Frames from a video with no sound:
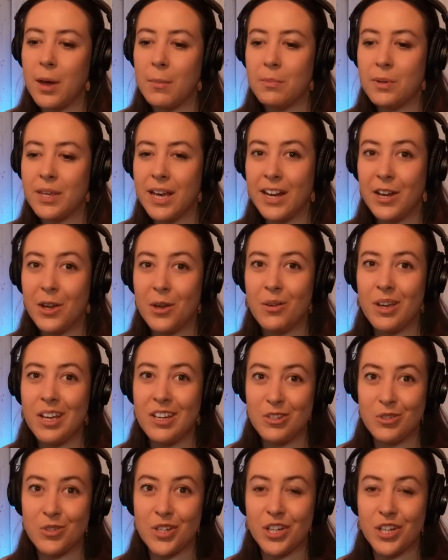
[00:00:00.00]
piano
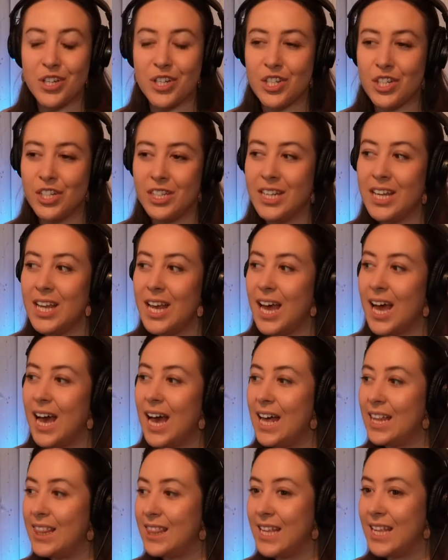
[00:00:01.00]
introduction.
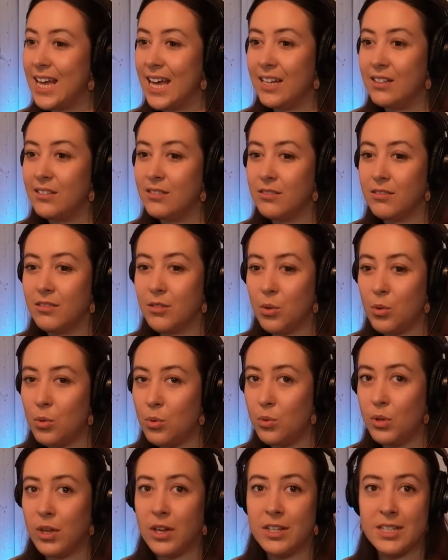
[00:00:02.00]
And then
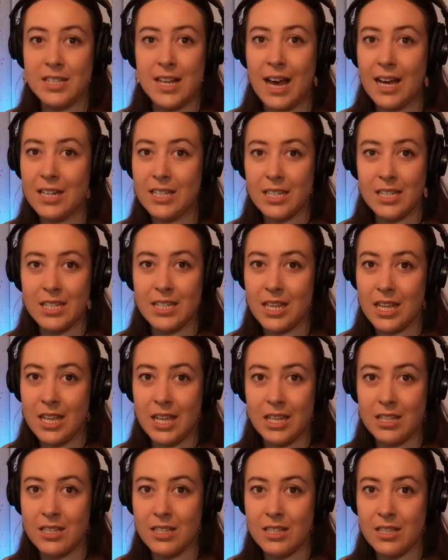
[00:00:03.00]
all that's added
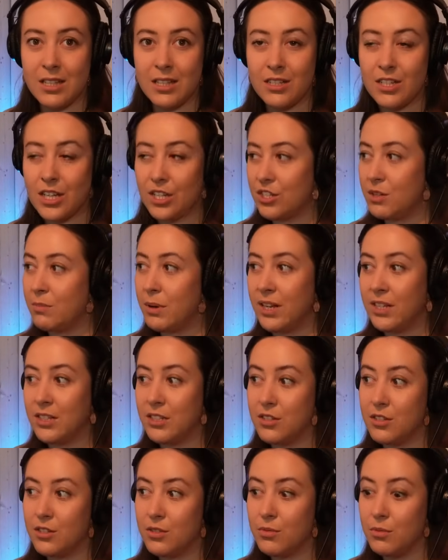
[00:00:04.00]
is Chester
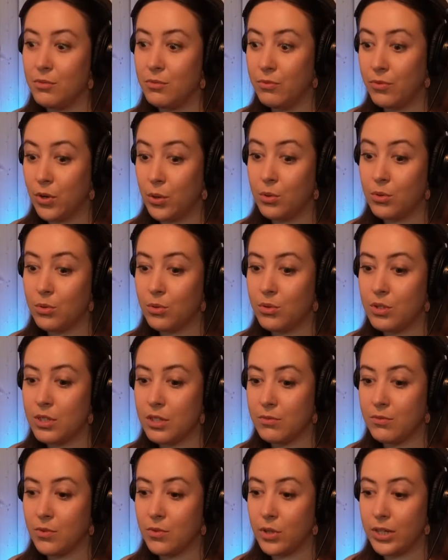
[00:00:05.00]
Bennington's vocals,
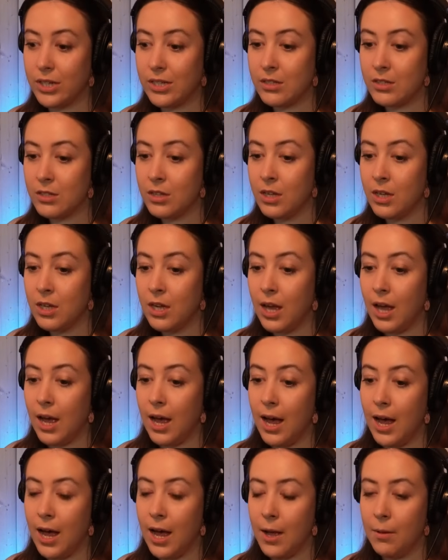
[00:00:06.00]
his voice,
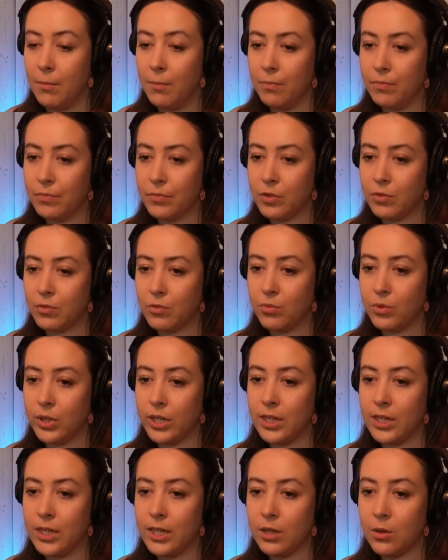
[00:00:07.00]

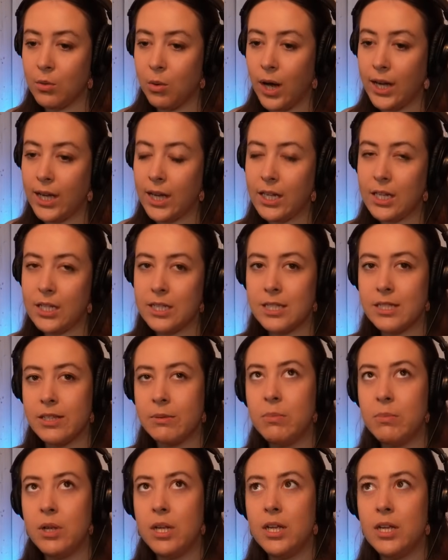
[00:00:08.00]
really quite in a
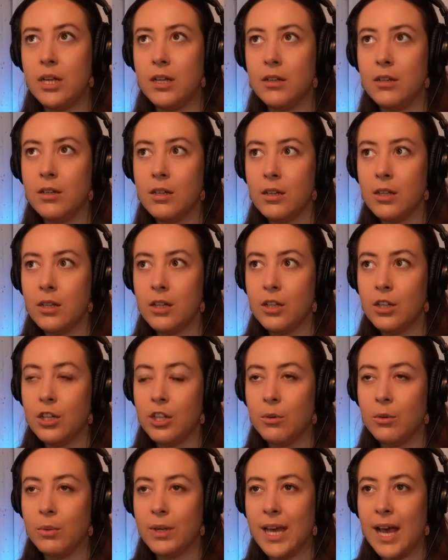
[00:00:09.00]
similar, you
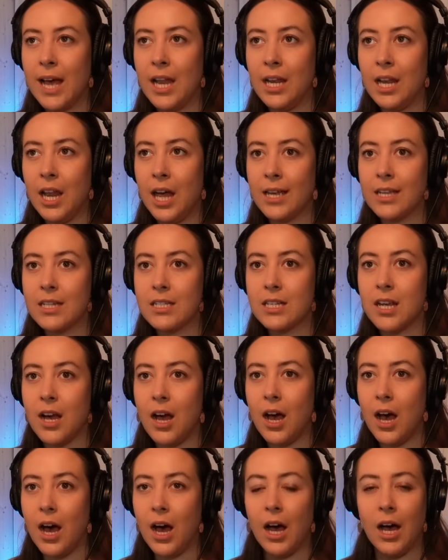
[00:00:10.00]
know, we get a light,
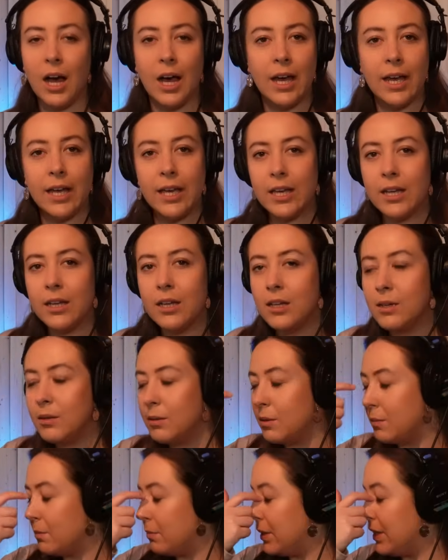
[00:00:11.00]
higher
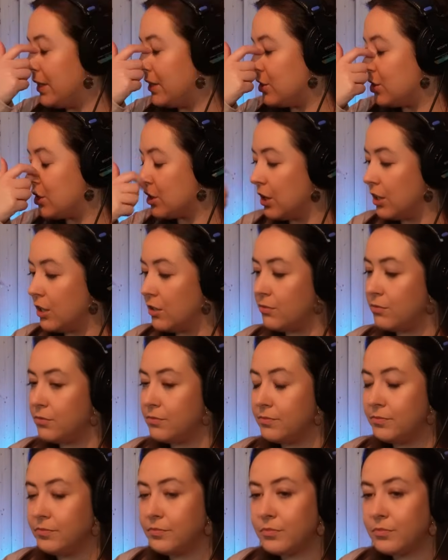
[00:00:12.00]
pitch kind of